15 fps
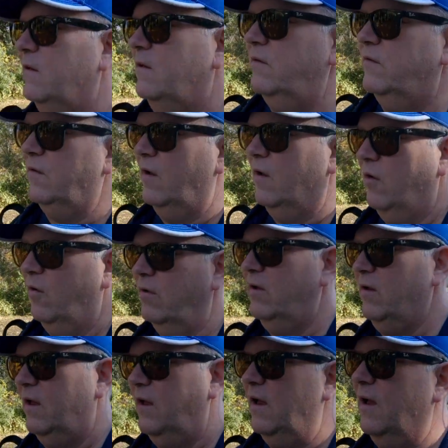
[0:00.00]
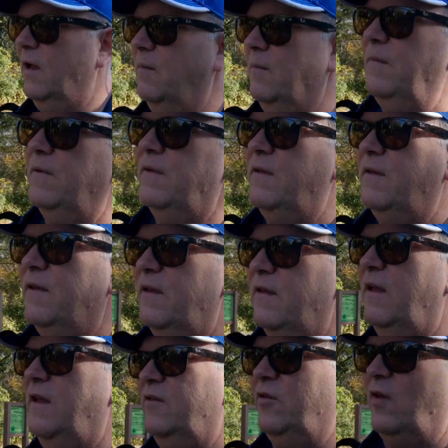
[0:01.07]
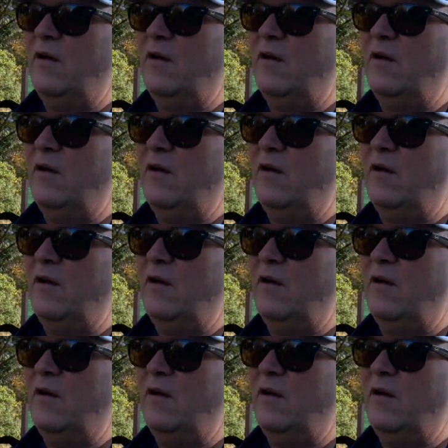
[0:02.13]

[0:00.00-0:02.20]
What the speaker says: So, so